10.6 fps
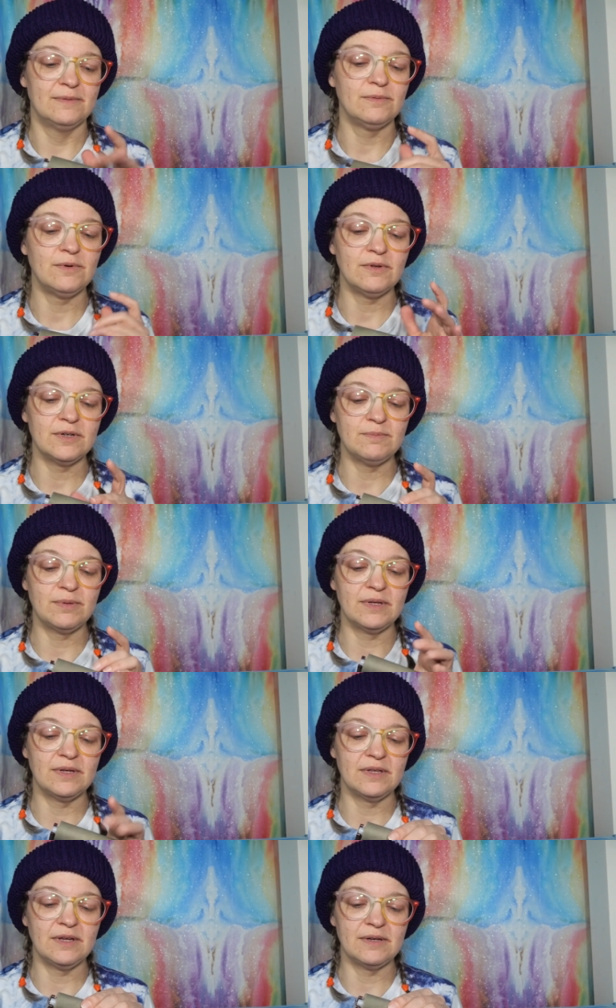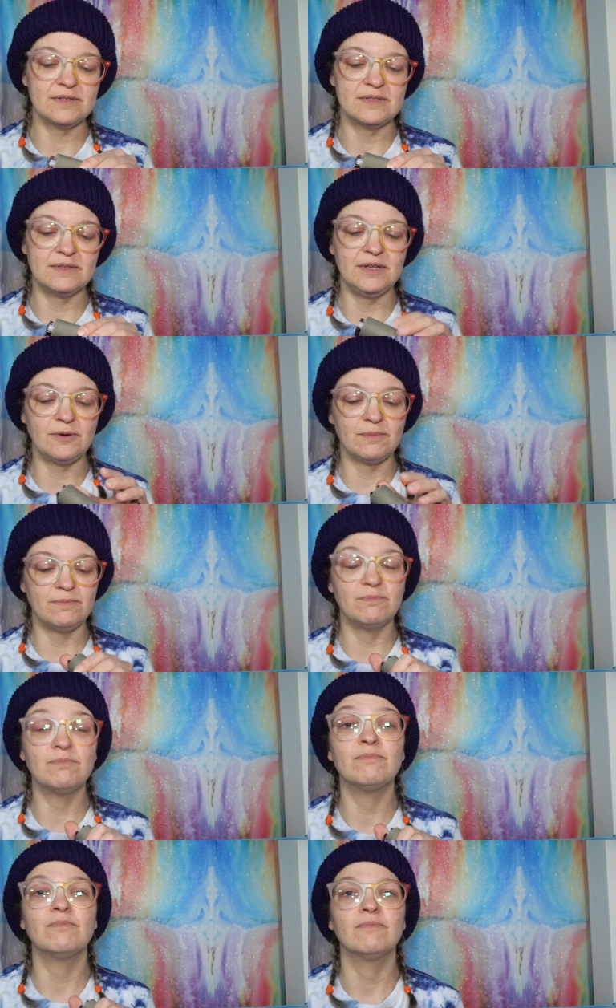roller, you know,
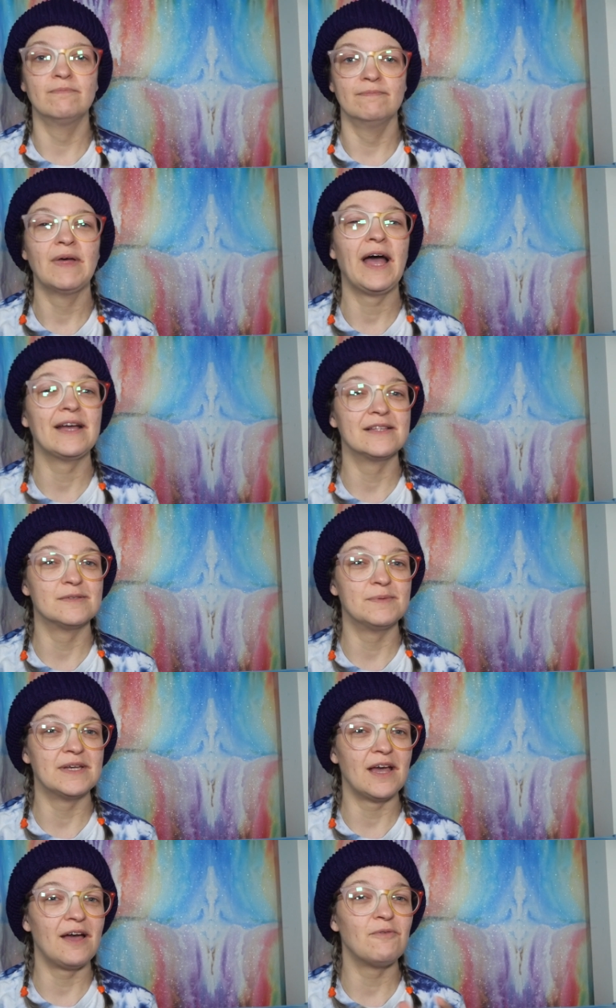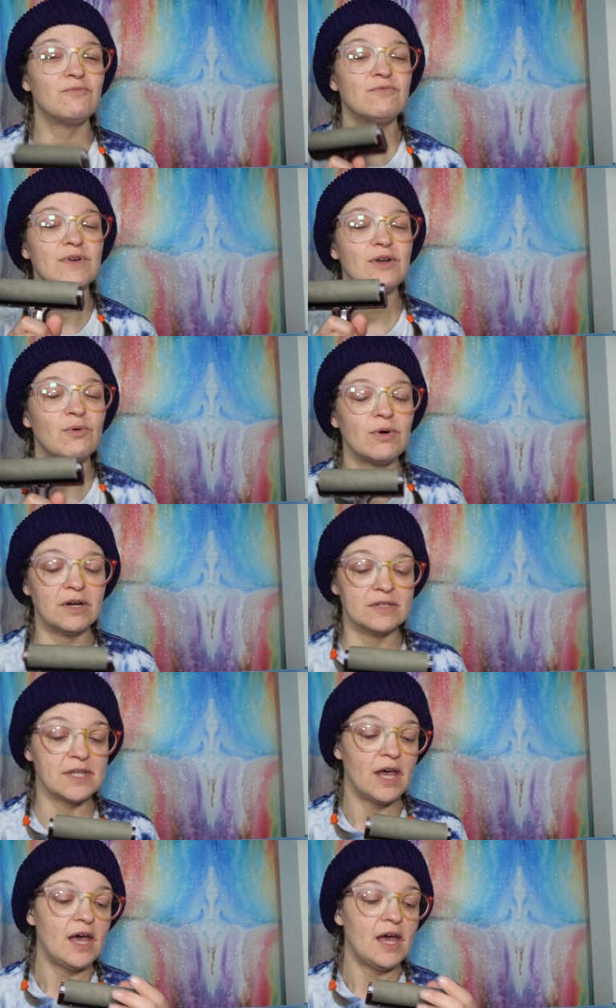I can speak real words.